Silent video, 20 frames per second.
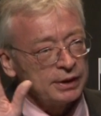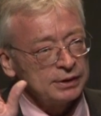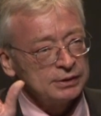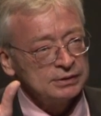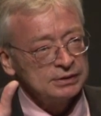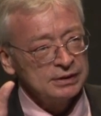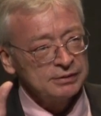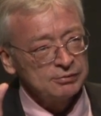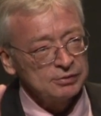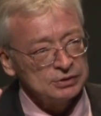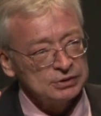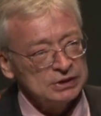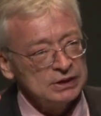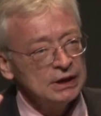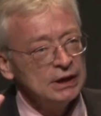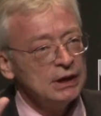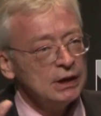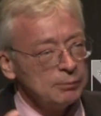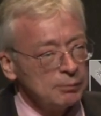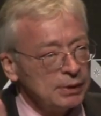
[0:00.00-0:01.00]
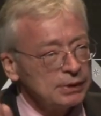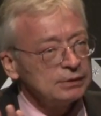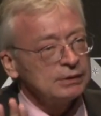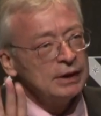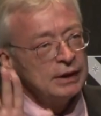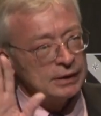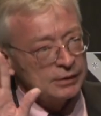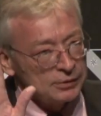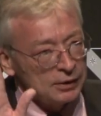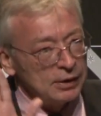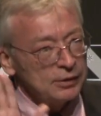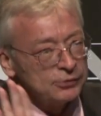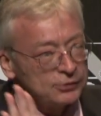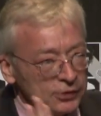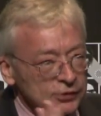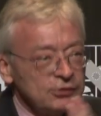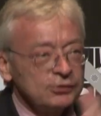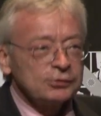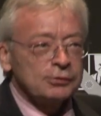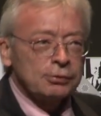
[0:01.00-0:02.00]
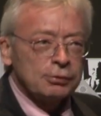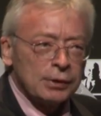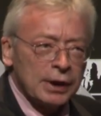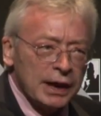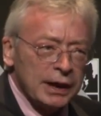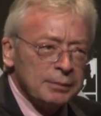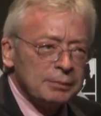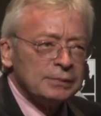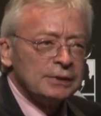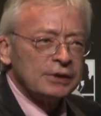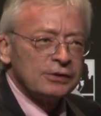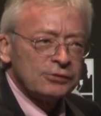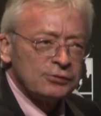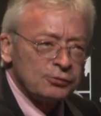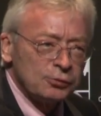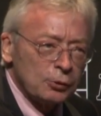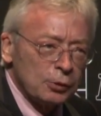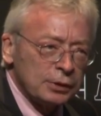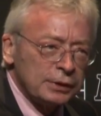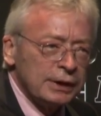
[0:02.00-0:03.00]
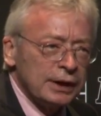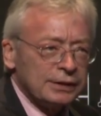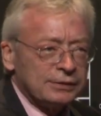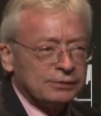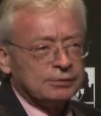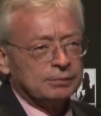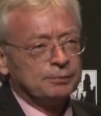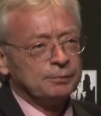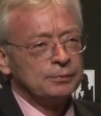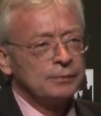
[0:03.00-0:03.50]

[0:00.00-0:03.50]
activity. But this crime, let's forget.